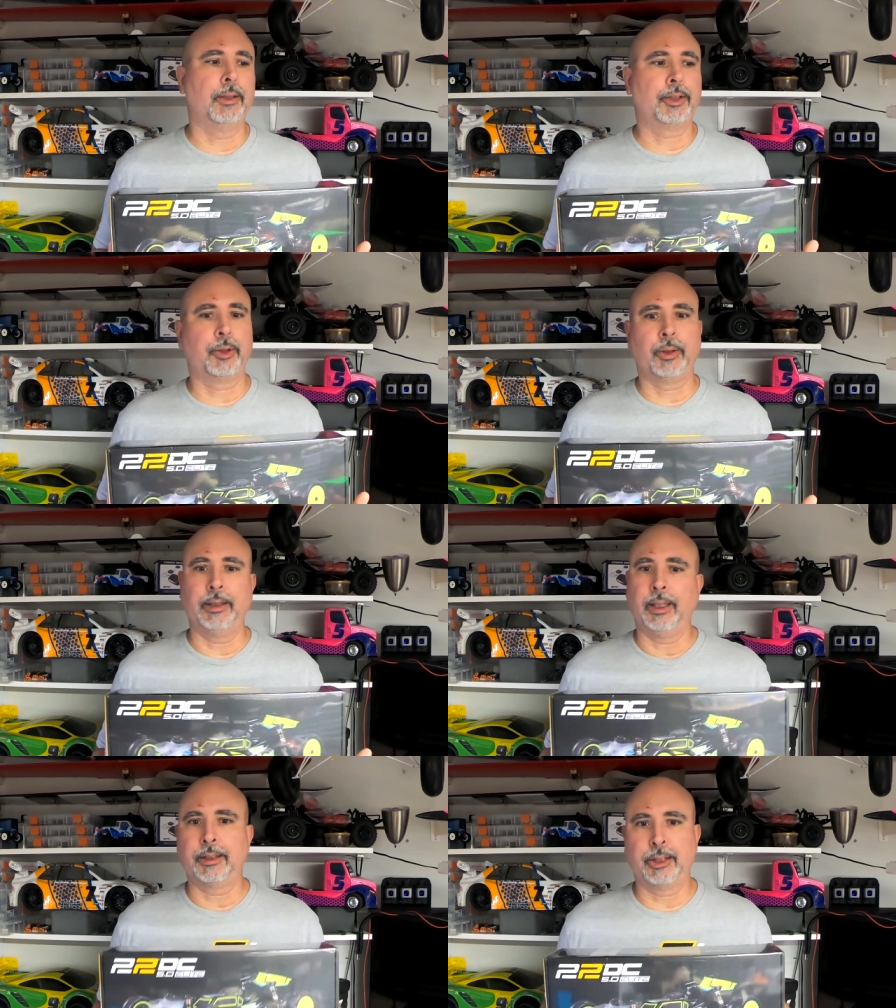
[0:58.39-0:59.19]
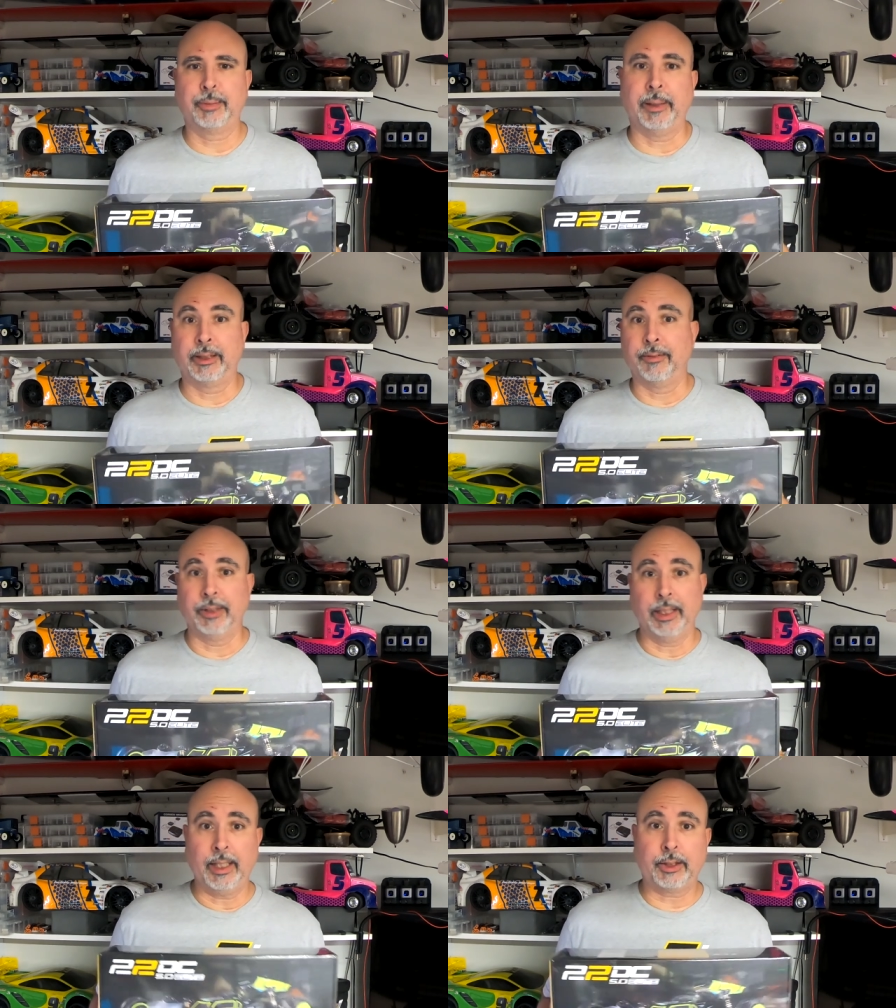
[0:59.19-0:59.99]
certainly less expensive
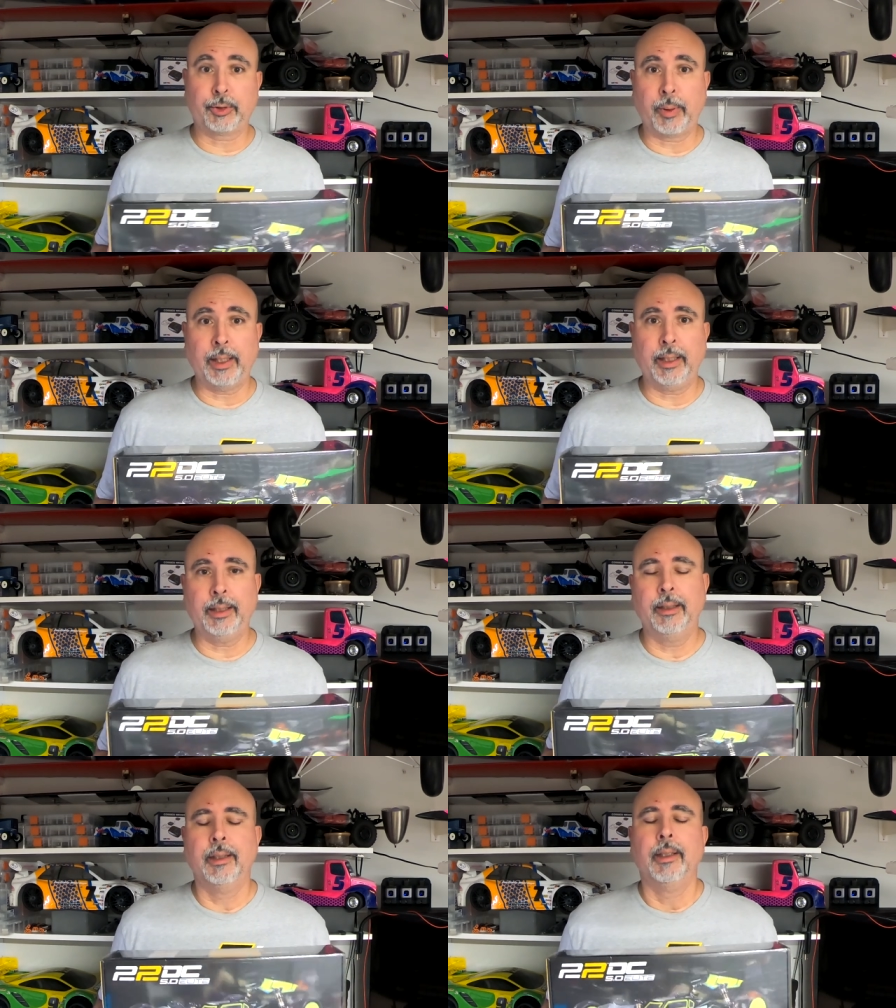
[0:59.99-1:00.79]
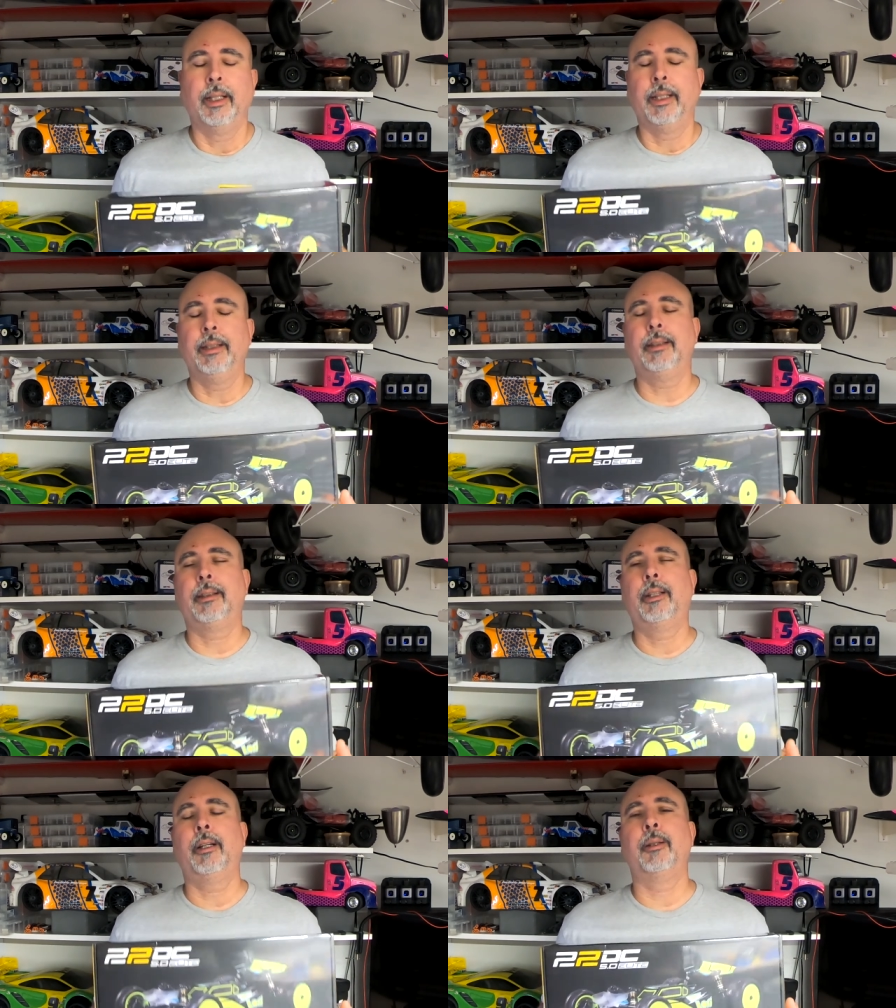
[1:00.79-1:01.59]
than X-Ray.
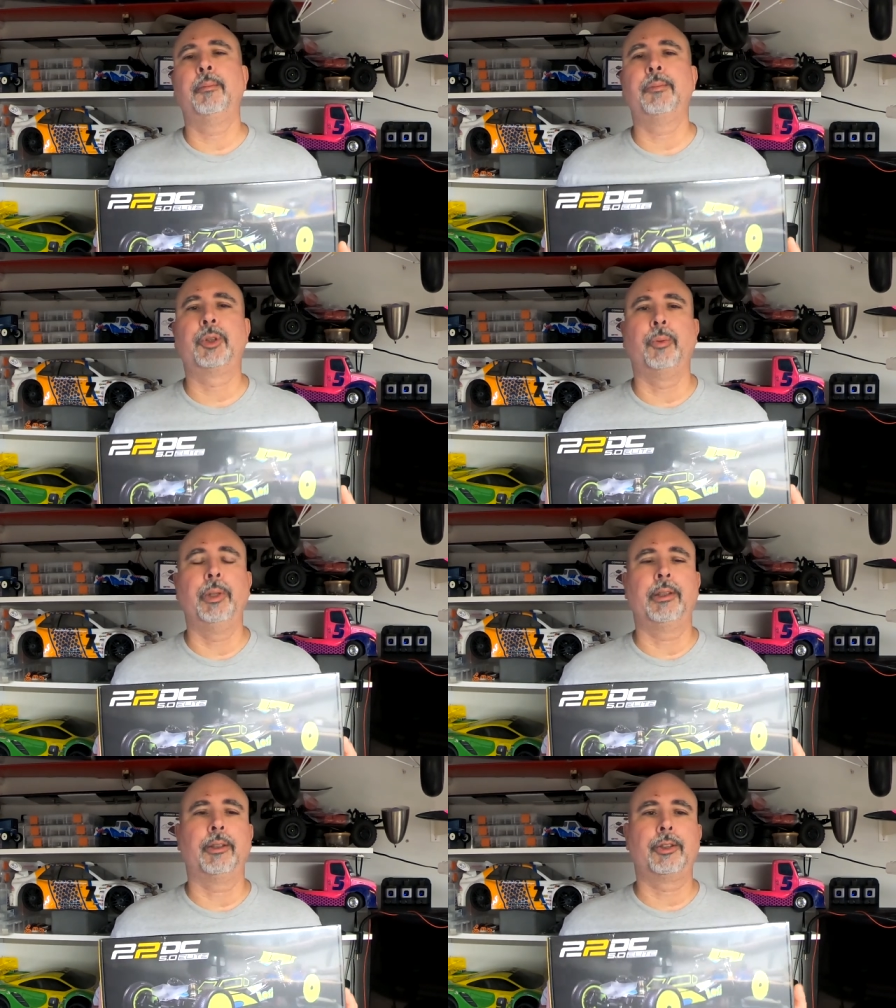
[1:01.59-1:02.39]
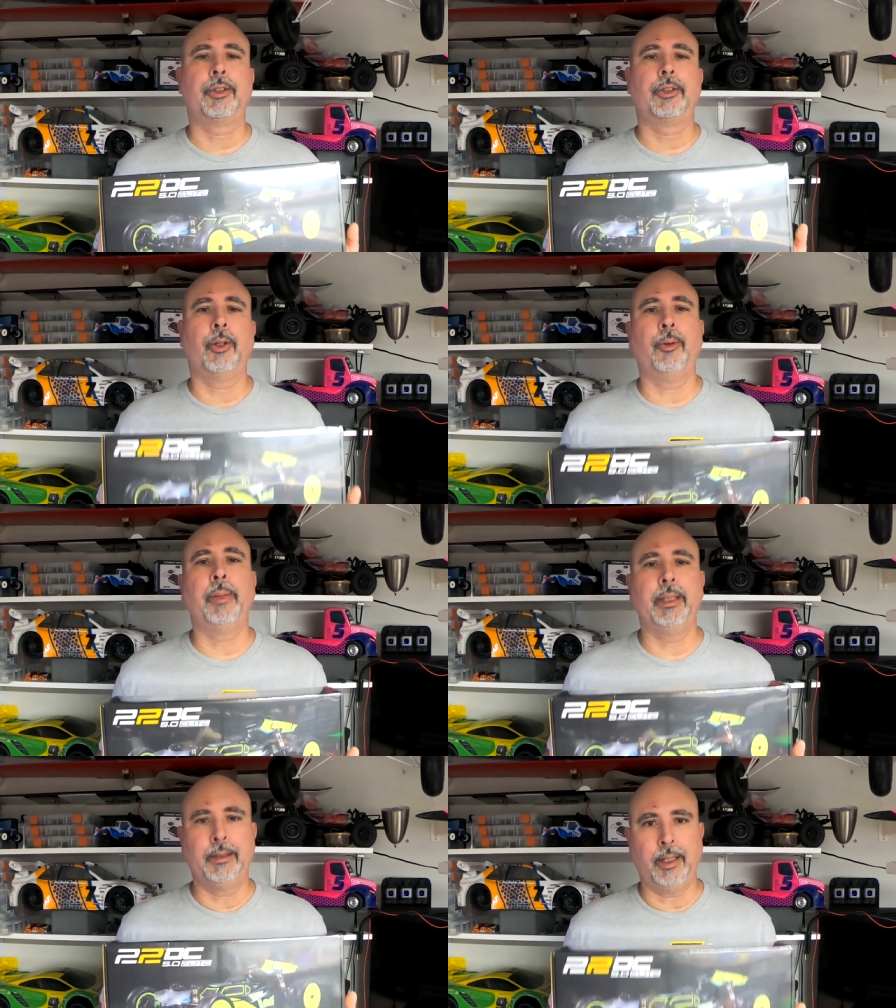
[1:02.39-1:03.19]
It comes with so
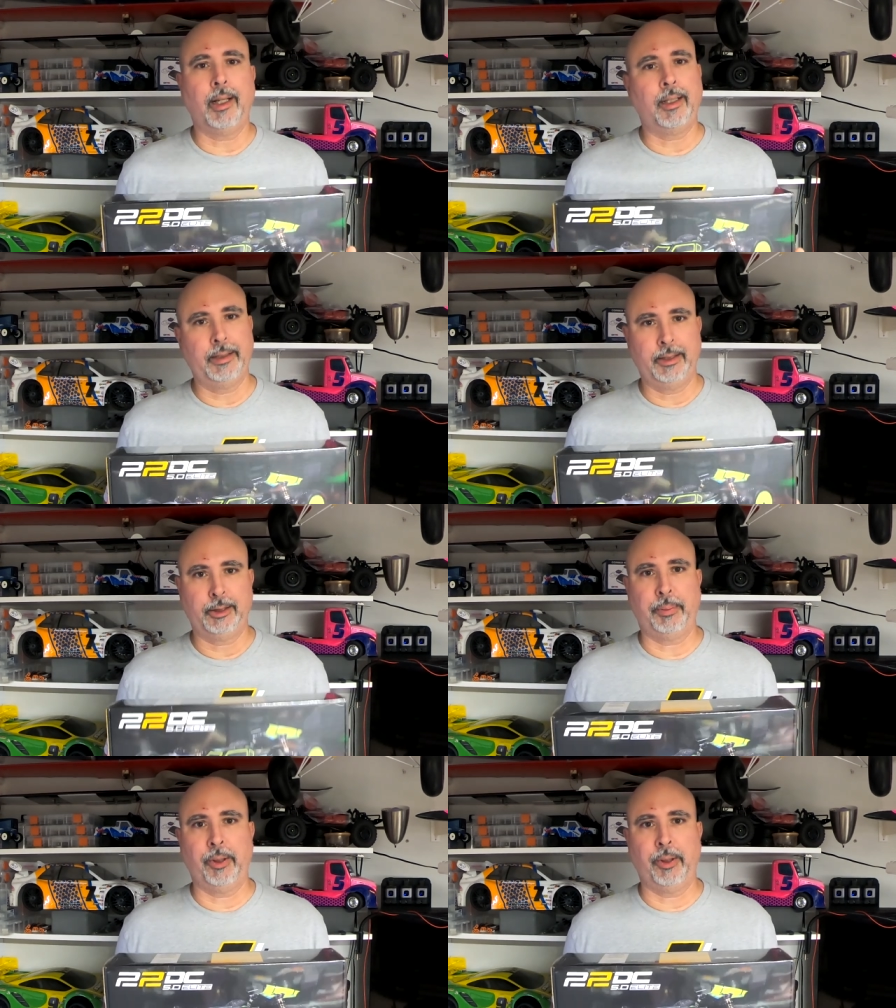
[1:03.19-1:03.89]
many high-end